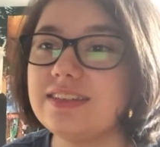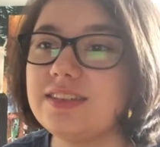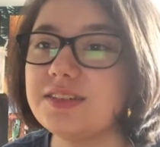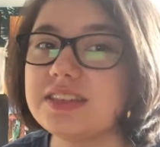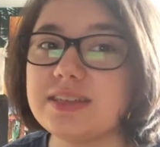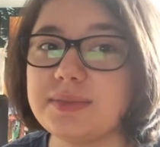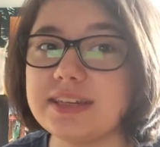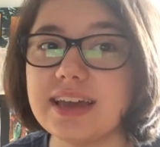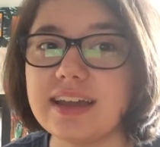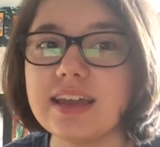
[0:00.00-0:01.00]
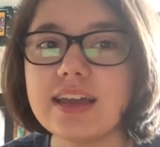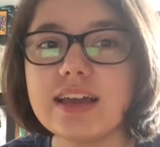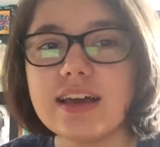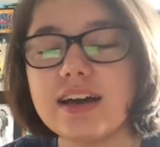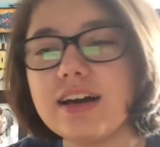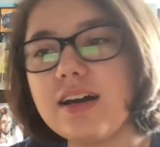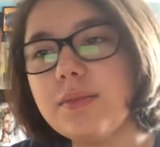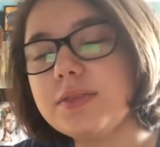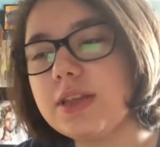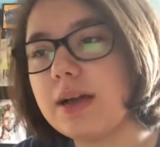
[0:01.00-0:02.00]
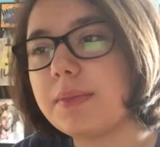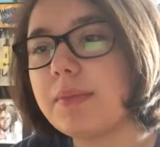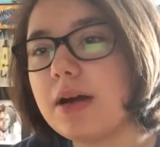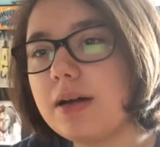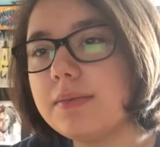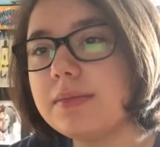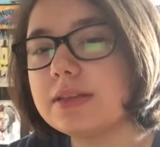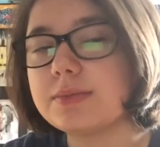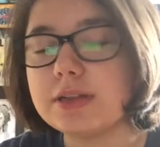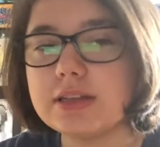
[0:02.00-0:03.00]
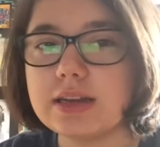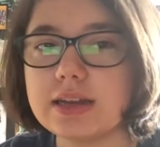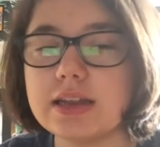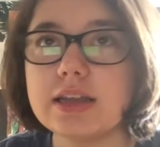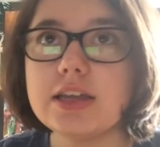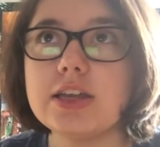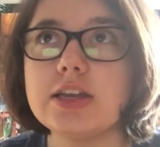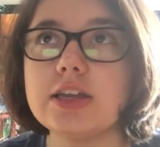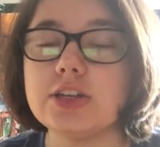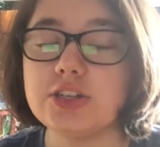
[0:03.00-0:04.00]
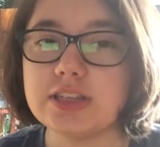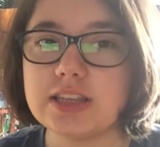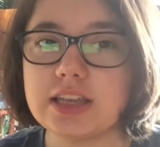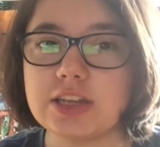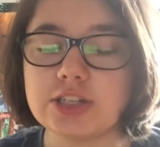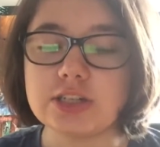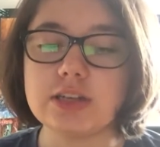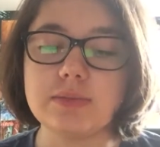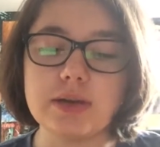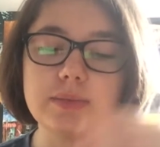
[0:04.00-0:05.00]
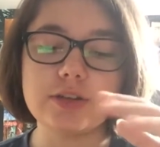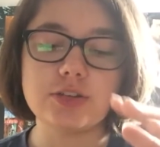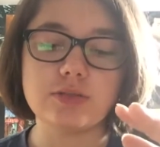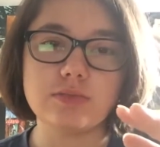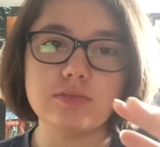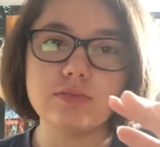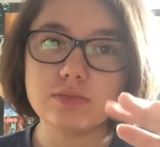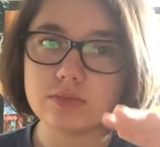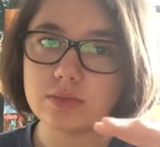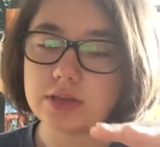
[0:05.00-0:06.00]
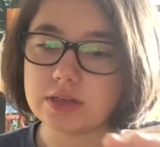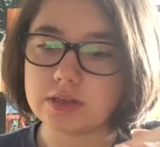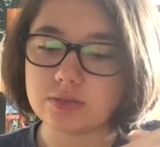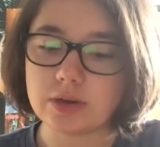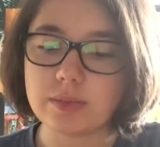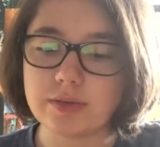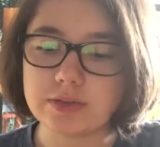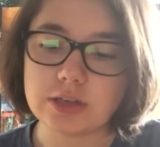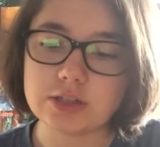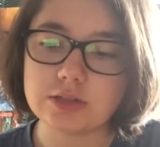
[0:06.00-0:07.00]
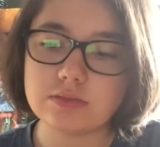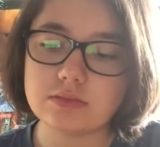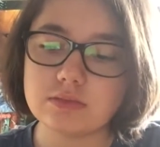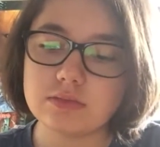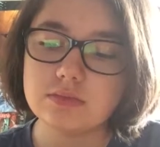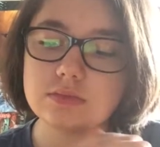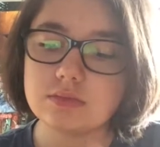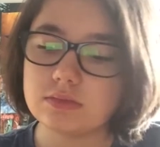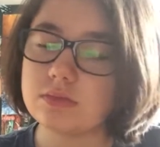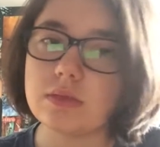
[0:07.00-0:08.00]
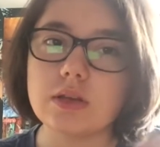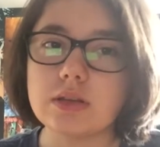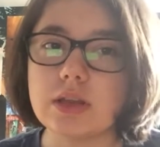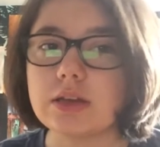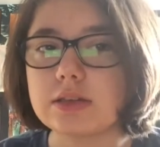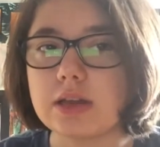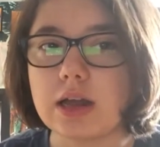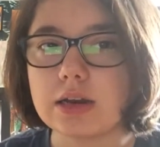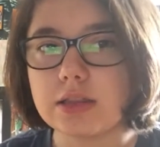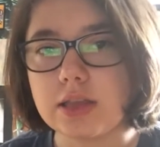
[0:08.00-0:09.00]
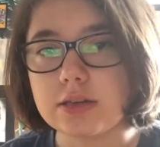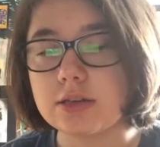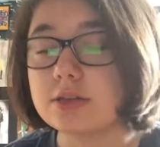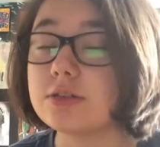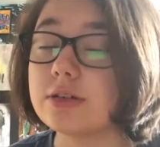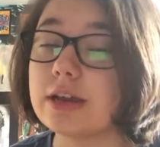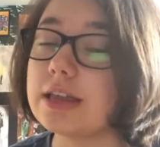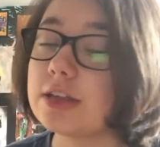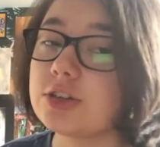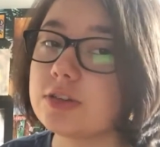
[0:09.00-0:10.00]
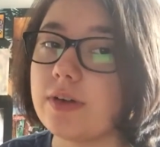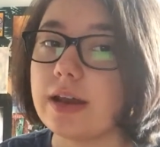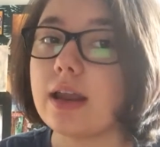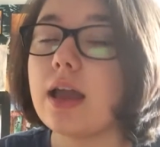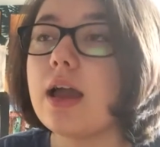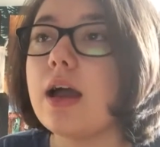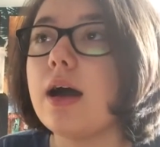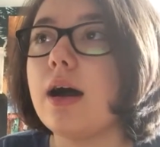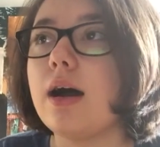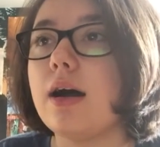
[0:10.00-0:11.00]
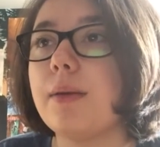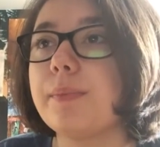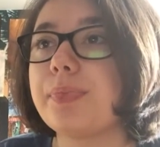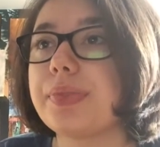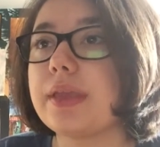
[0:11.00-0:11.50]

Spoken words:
you'll see me die. So yeah, my mom, it's the middle of the night, and she's in the kitchen, and my bedroom is right above the kitchen. That doesn't add anything to the story, that's just fun. And